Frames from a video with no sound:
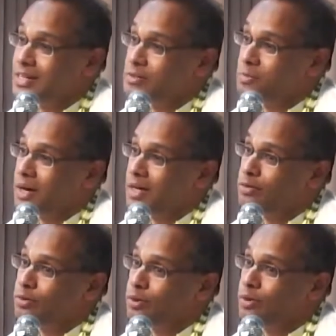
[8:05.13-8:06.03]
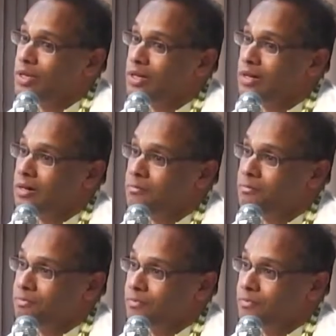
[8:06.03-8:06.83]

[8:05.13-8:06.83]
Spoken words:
inspired Duryodhana